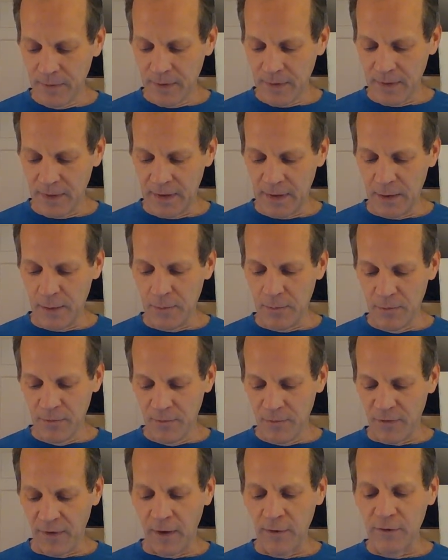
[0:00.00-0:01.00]
the
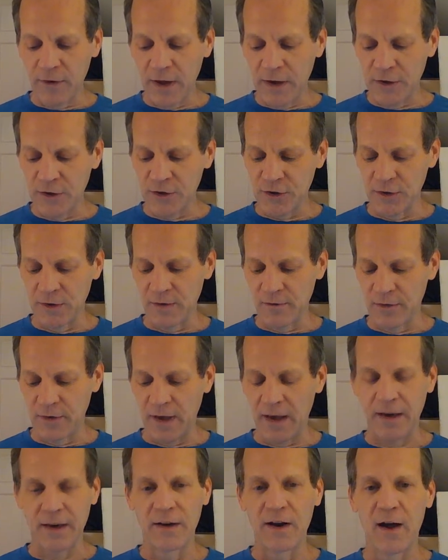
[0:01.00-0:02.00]
foundation of the
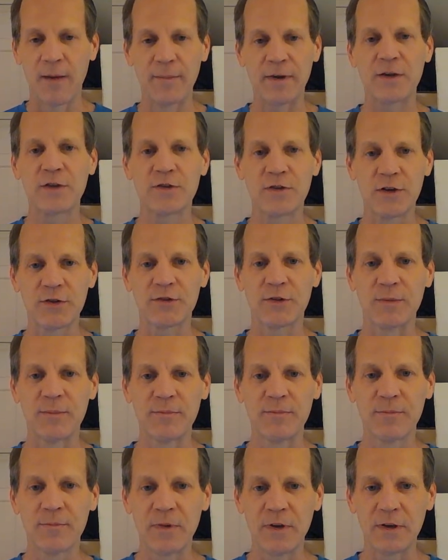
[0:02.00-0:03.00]
economic
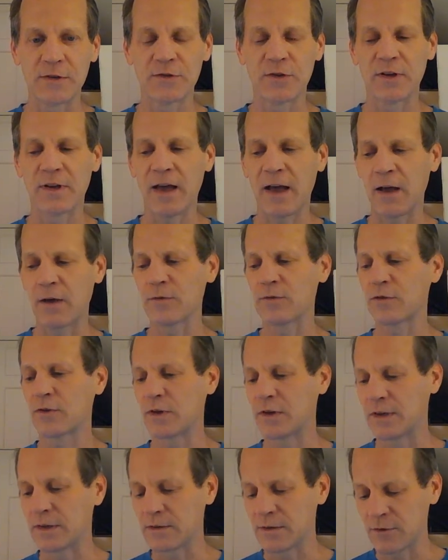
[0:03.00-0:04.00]
system, because the cows
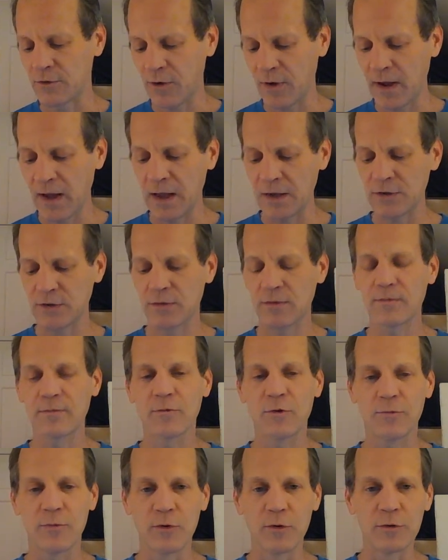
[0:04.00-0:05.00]
could eat the grass,
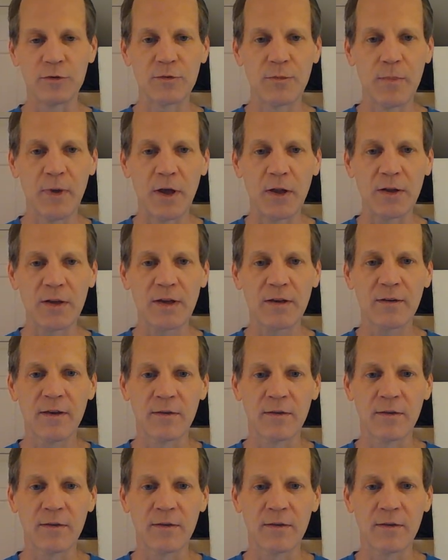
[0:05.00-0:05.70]
could produce milk,